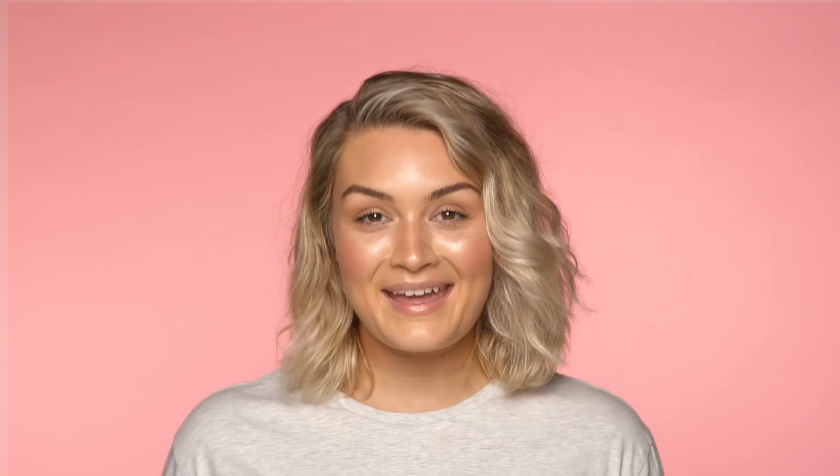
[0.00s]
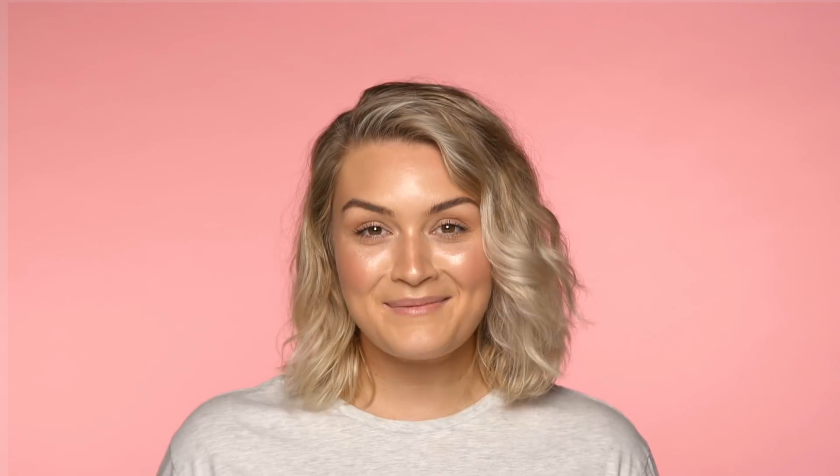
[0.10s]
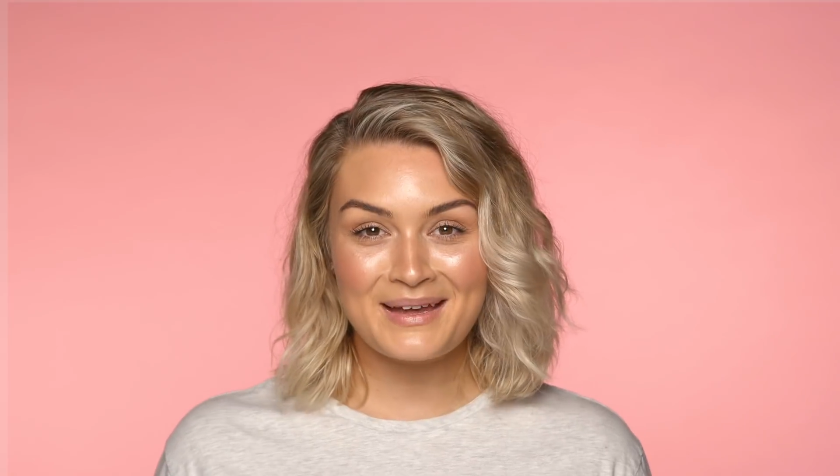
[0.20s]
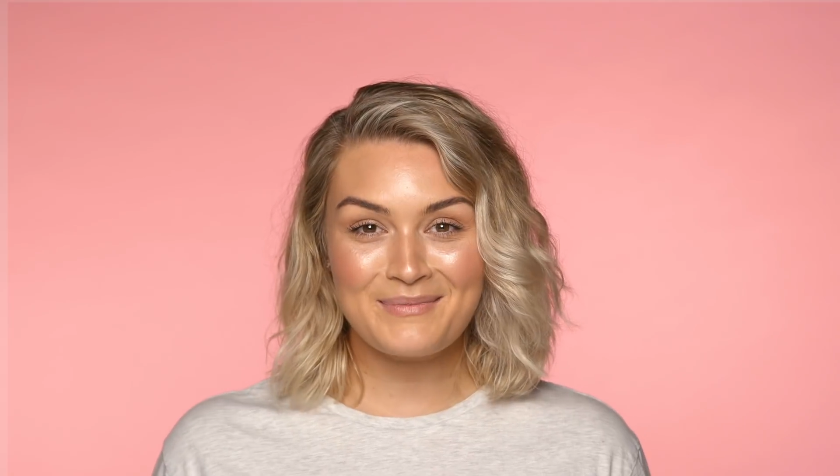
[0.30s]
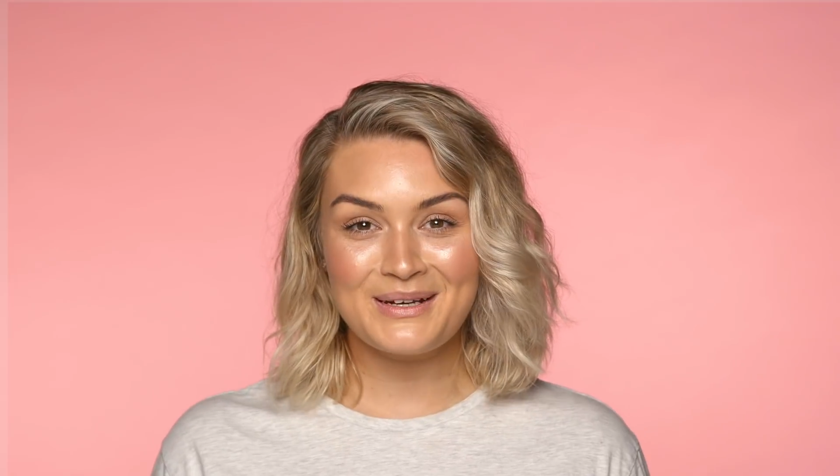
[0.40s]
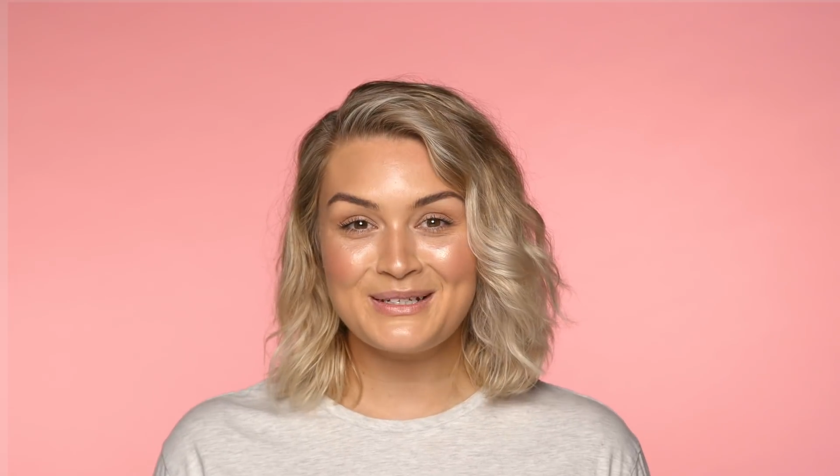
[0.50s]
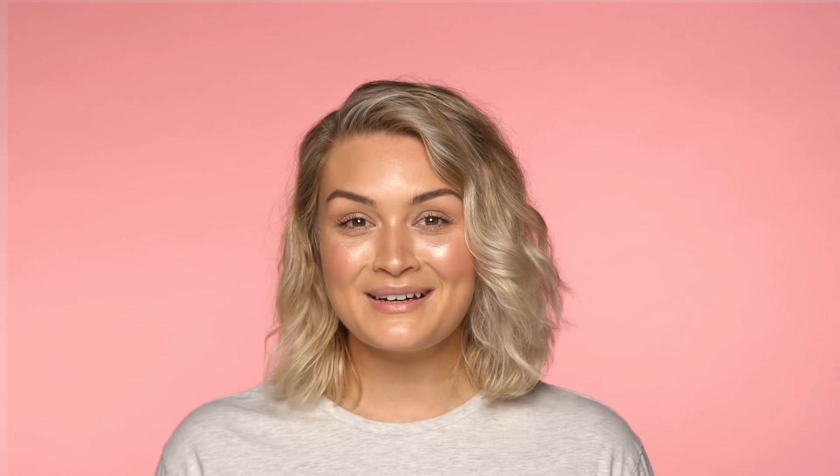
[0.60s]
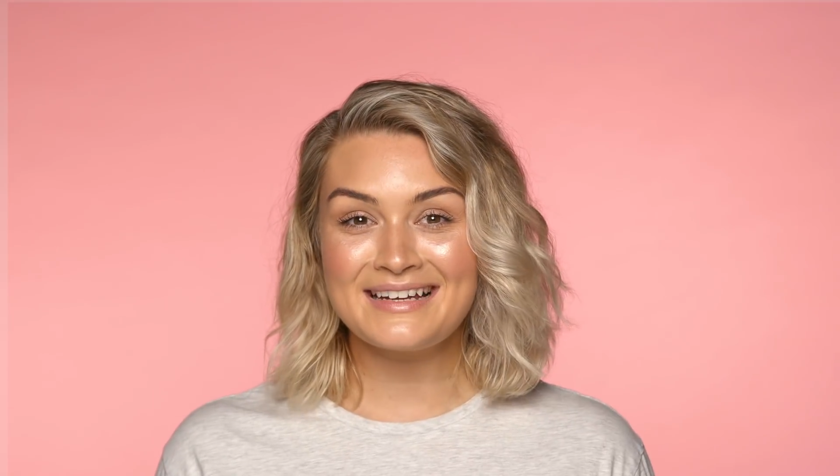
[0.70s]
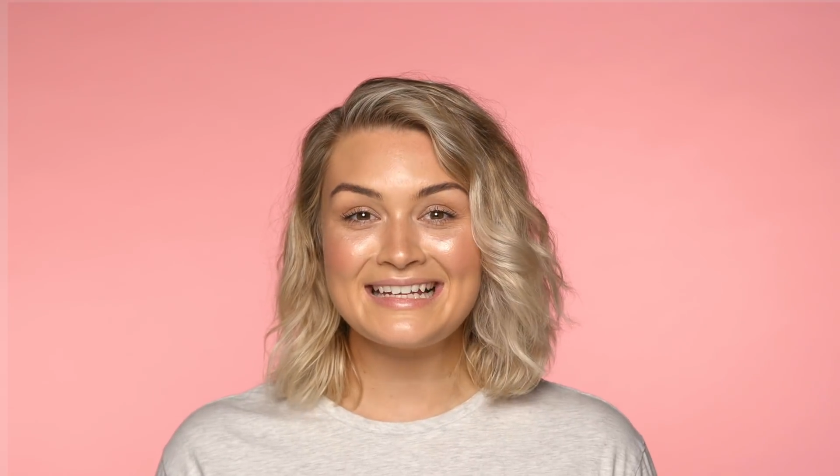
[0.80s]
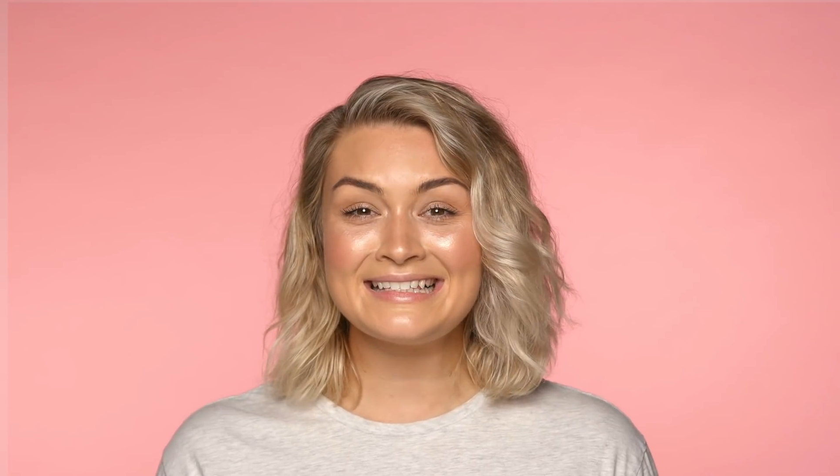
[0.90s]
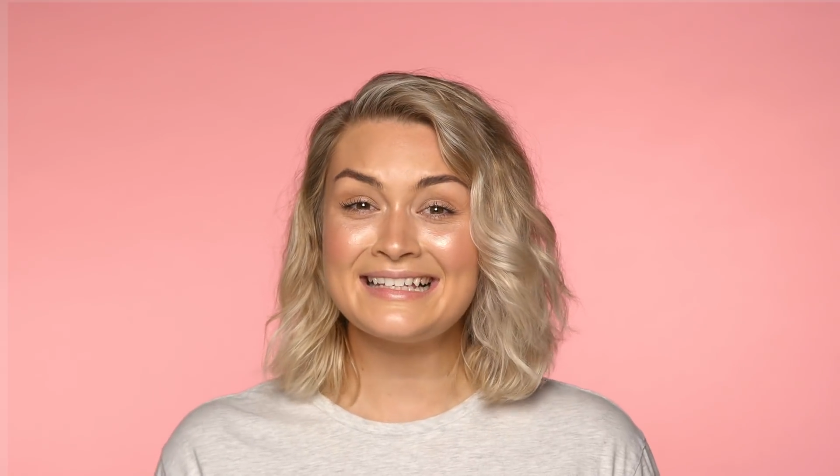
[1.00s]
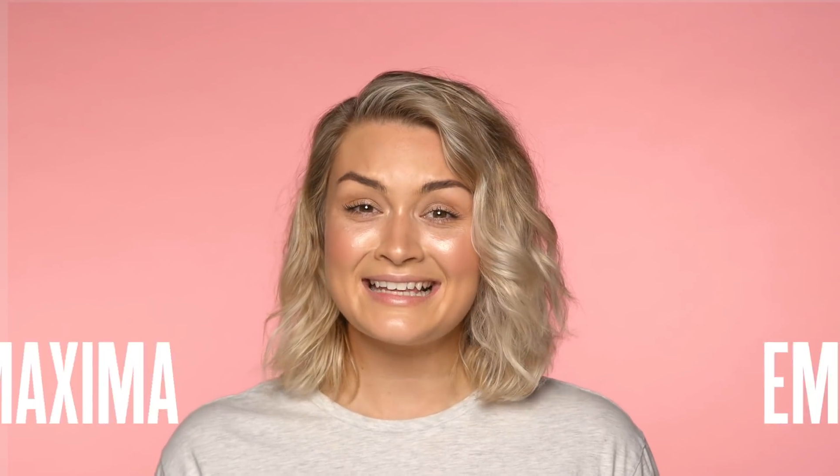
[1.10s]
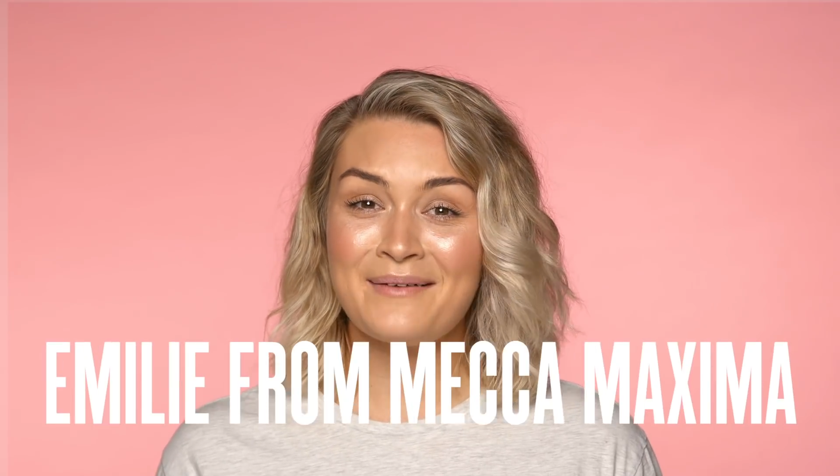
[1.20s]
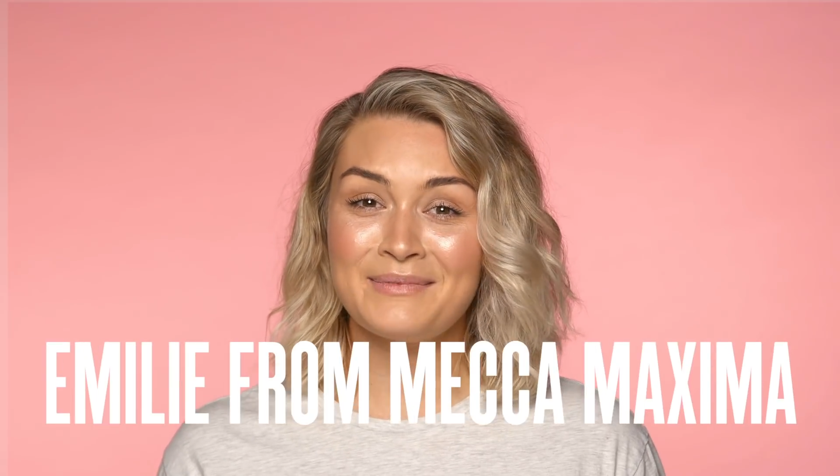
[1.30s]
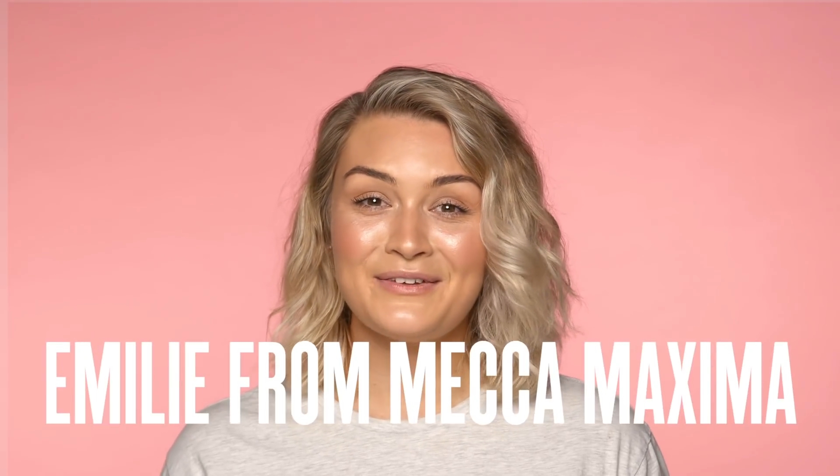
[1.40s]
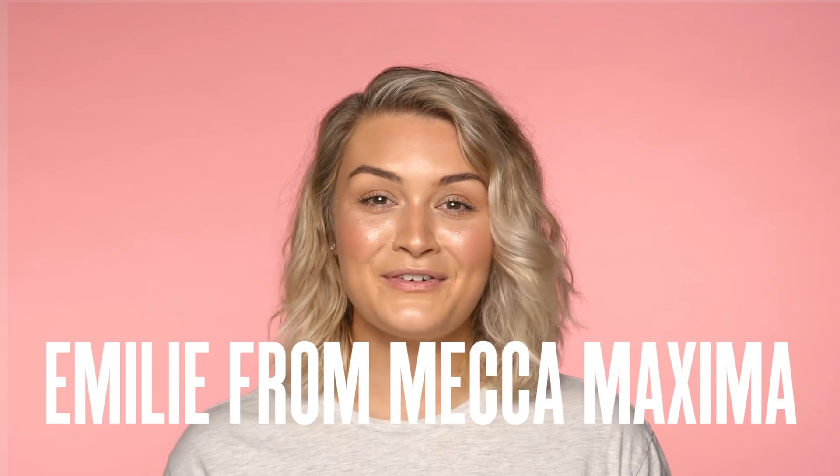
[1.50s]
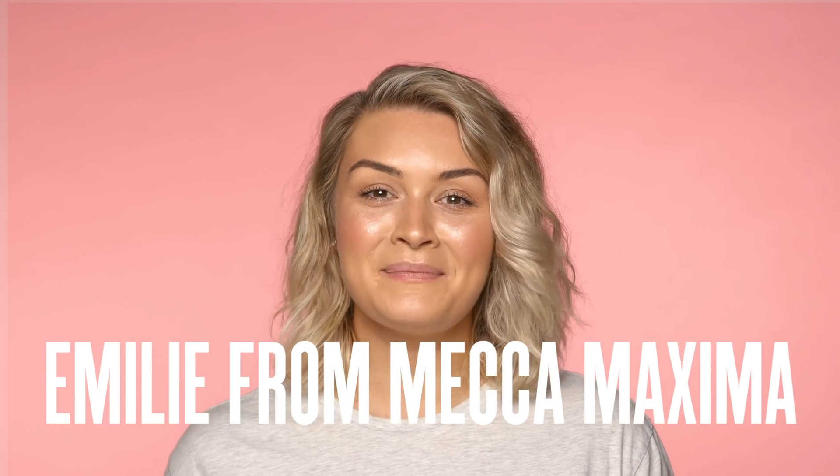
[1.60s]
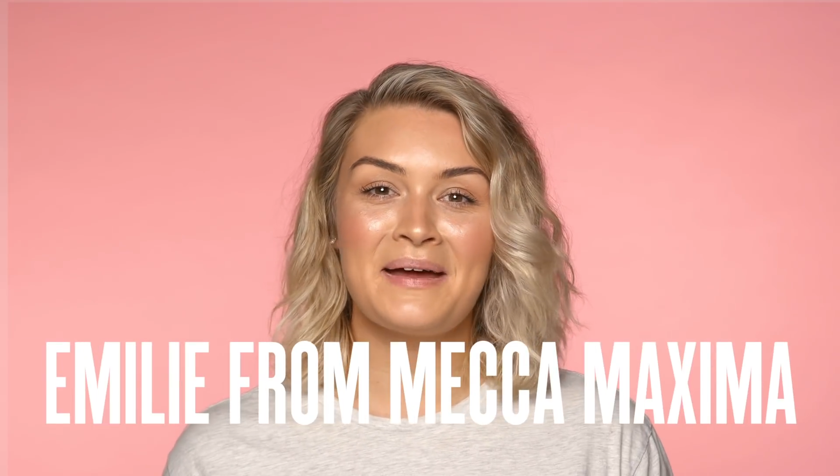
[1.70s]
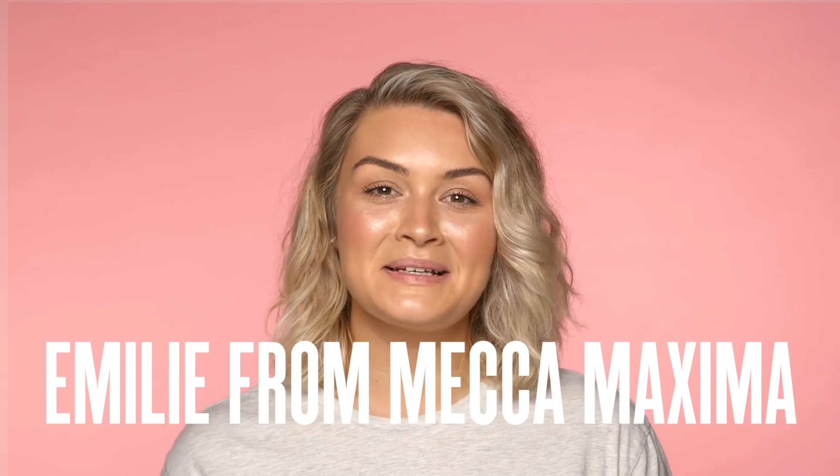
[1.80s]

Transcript: Hey Mecca Beauty Junkies, it's Emilie from